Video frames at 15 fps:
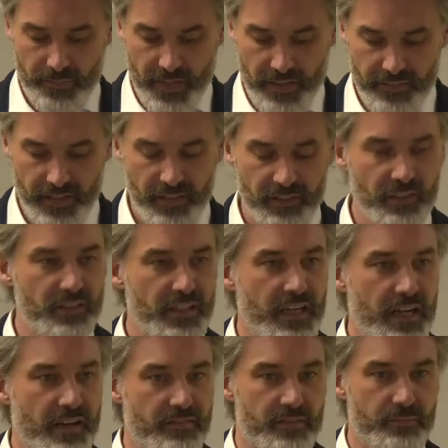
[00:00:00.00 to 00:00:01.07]
I think it's only
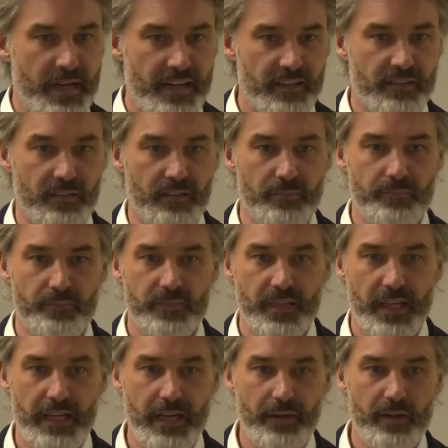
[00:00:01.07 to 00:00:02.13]
half the battle.
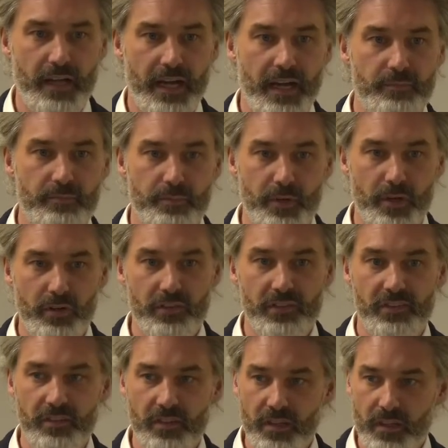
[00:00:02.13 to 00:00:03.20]
And I'd
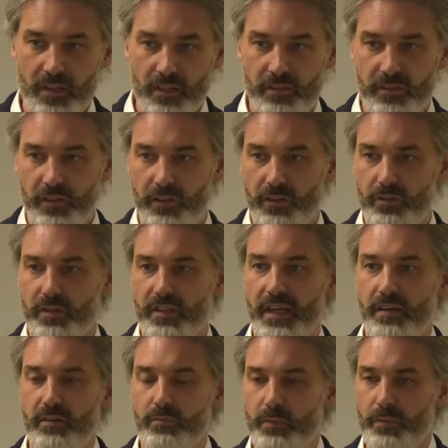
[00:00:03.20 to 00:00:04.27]
propose to you
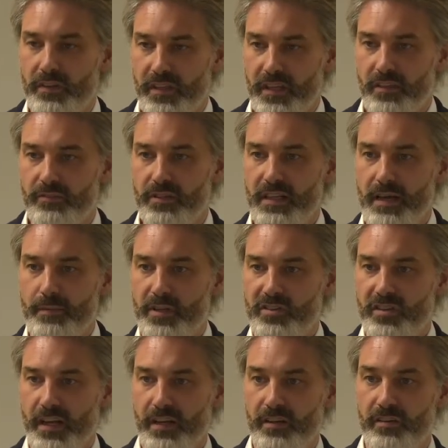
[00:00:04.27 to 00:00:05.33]
that when we think of climate
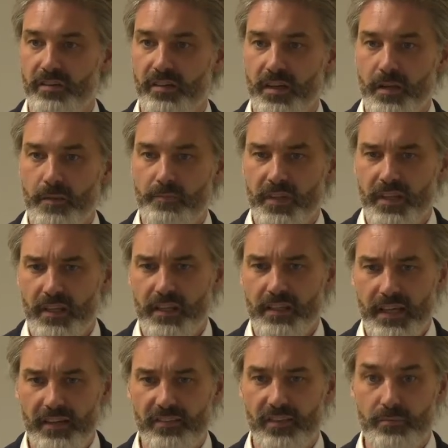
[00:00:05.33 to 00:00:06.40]
change,
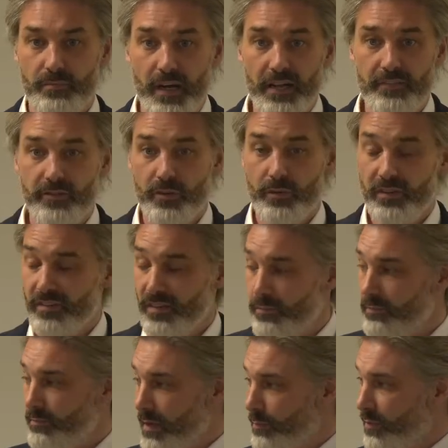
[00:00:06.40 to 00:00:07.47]
yes, in my view, and
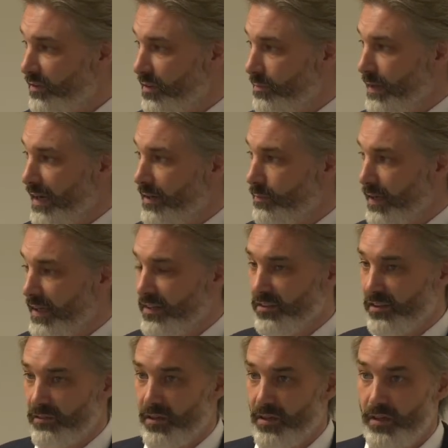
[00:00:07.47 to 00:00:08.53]
some members of the panel may
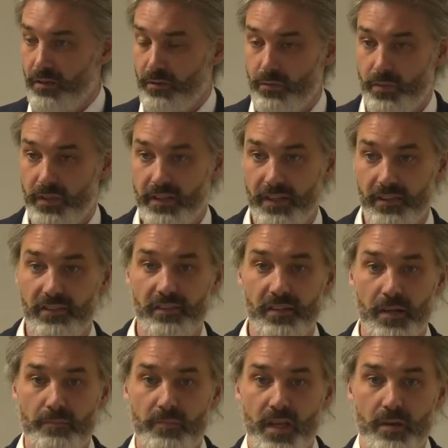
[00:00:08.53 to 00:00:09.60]
disagree with this,
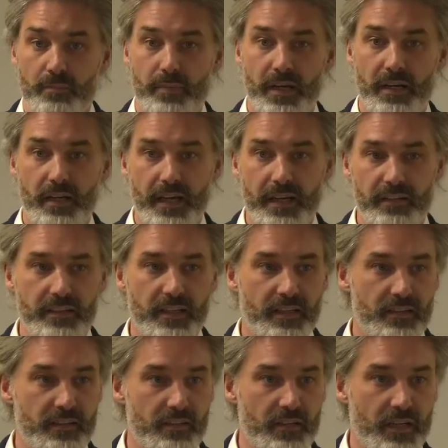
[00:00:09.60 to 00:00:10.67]
but I think,